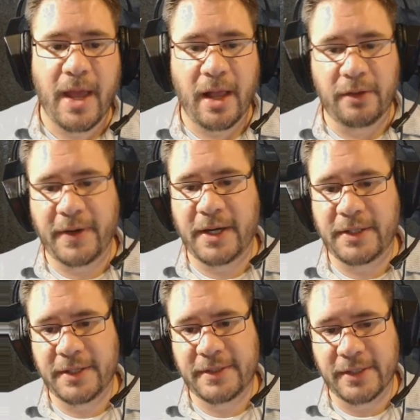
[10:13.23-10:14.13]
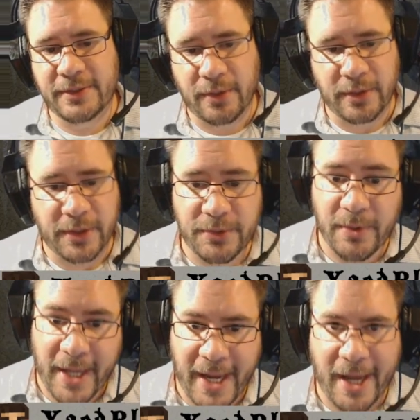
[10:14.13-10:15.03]
hellfire dust and soul urns
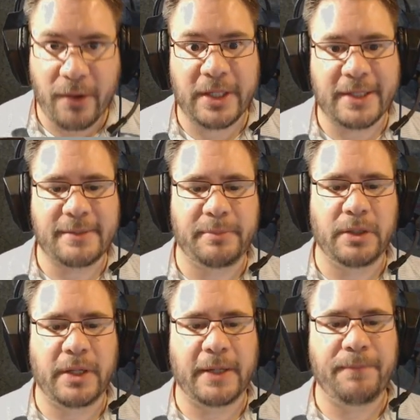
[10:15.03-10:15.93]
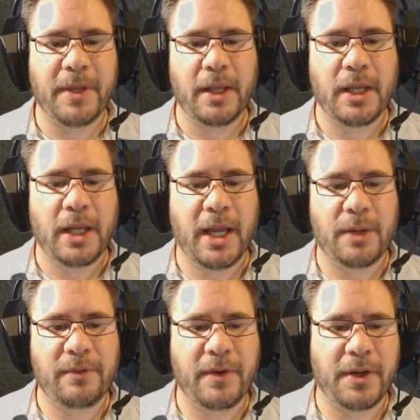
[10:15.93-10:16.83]
without exploding.
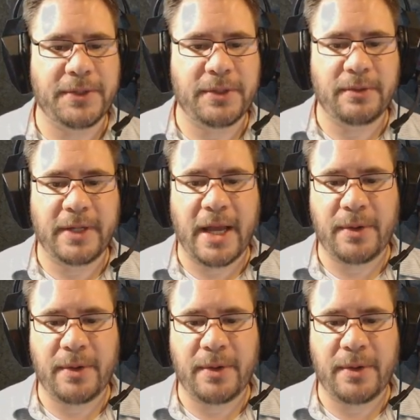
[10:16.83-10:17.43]
And we've also now